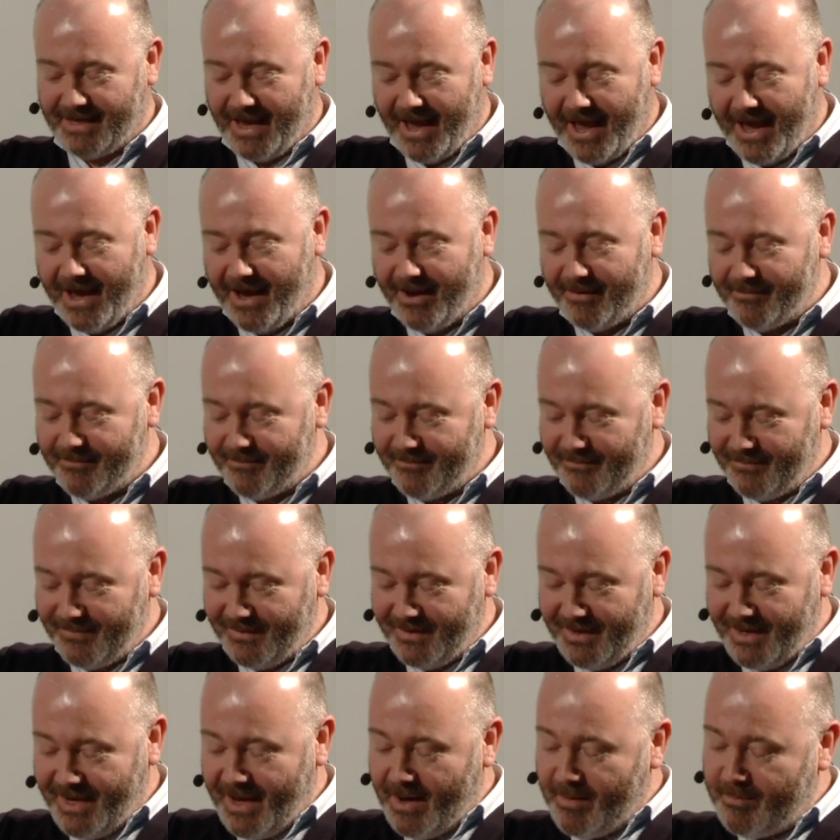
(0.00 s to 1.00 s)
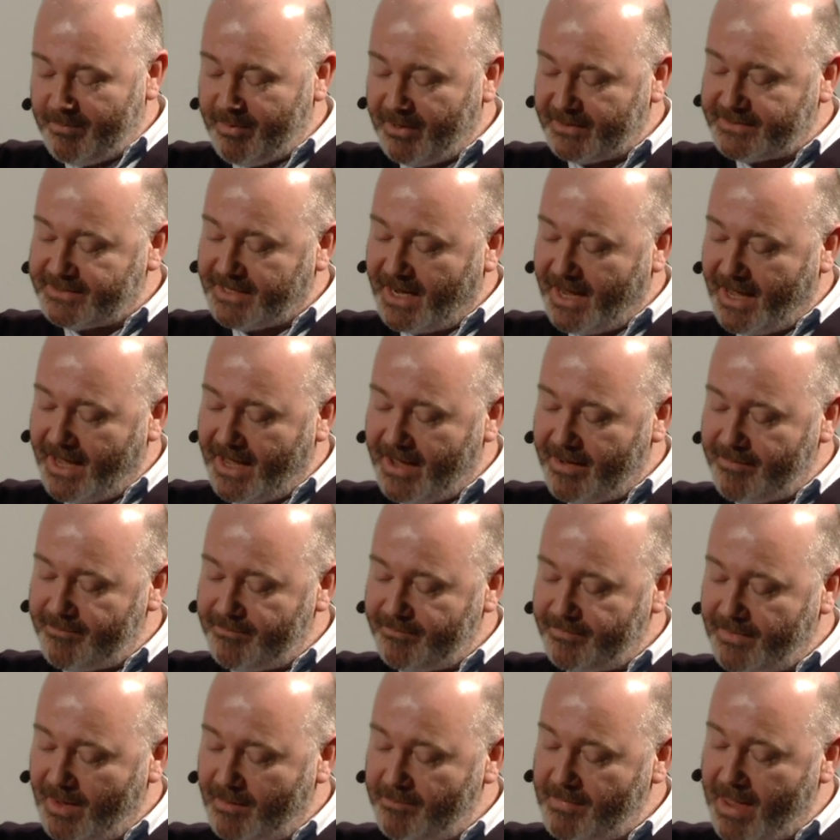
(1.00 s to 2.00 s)
It's a conspiracy. Um, but
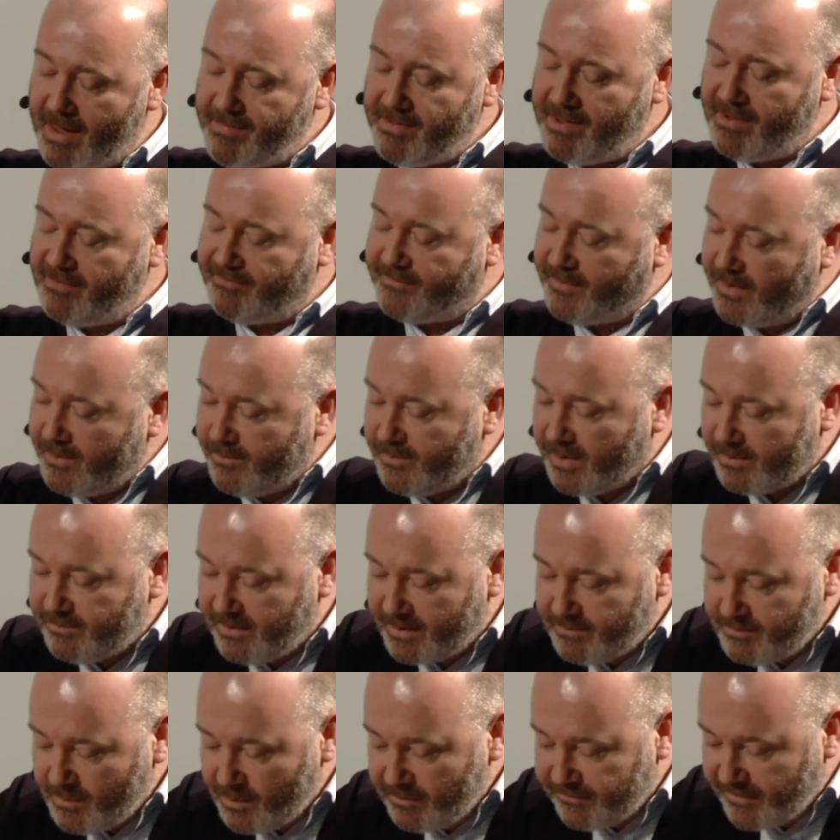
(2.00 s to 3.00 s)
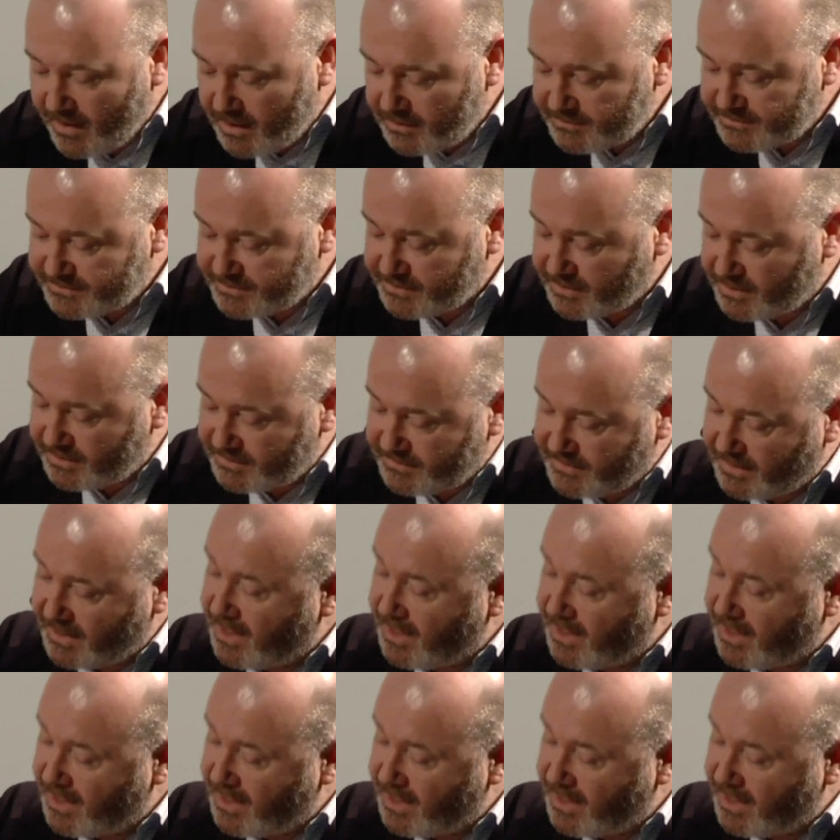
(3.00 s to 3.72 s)
um, maybe if we will we move on to yeah.